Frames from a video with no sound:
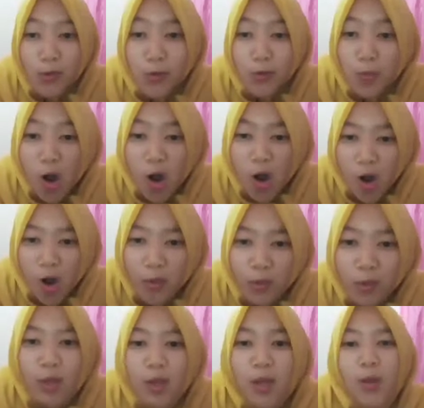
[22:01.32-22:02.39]

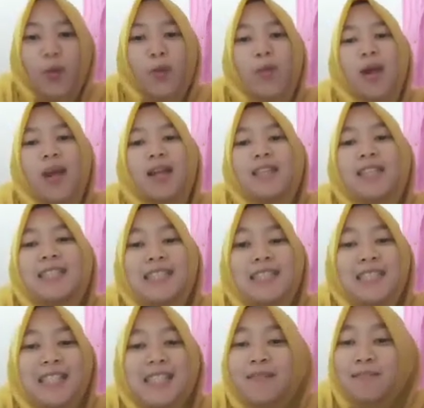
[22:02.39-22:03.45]
tomorrow when
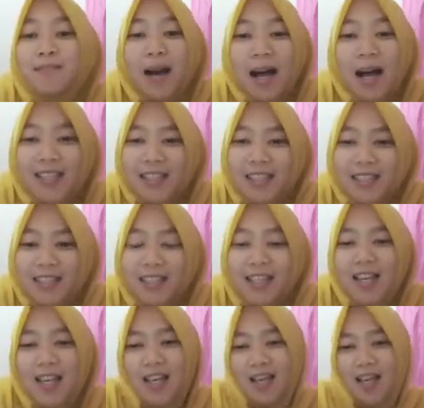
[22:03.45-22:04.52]
in Bali.
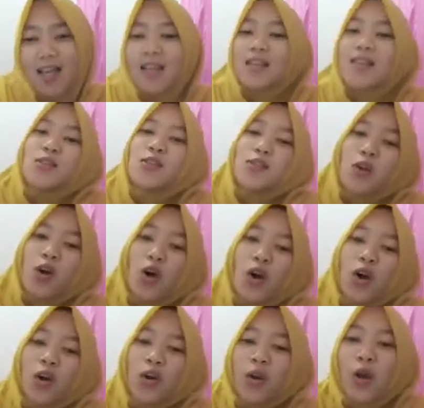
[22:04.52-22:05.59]

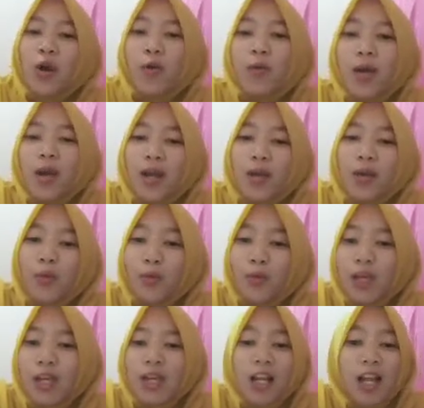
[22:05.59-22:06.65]
So
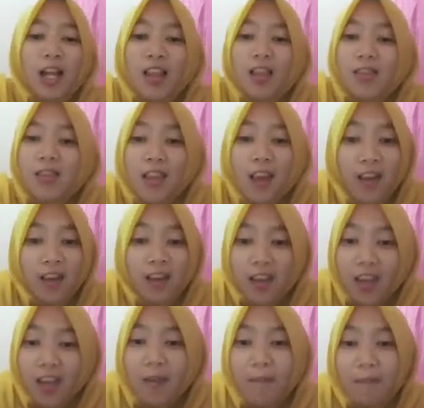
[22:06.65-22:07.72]
when we
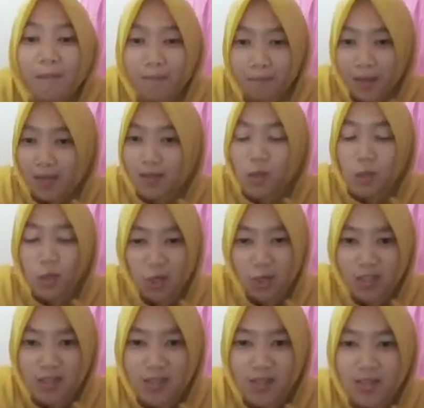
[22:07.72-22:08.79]
taking
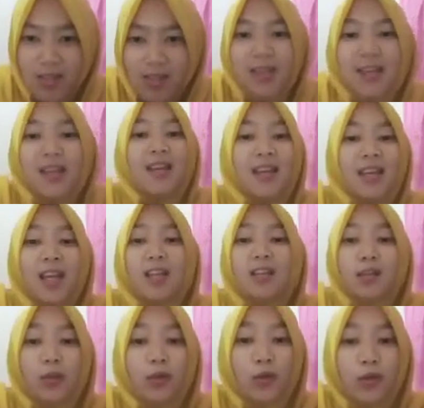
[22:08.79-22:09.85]
pictures,
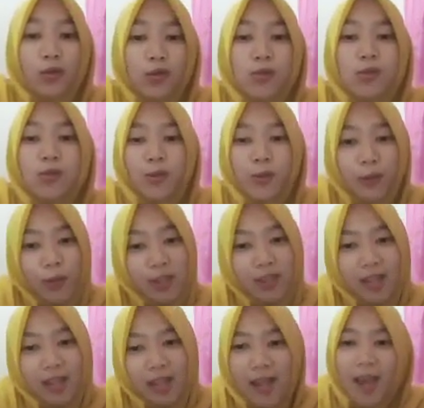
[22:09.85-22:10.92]
it looks good
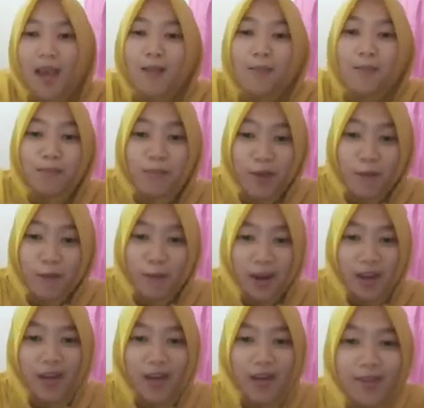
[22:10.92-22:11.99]
and
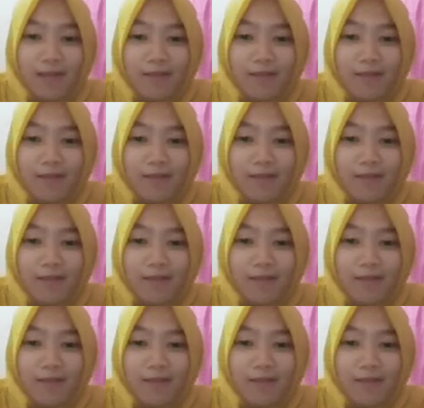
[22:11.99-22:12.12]
perfect.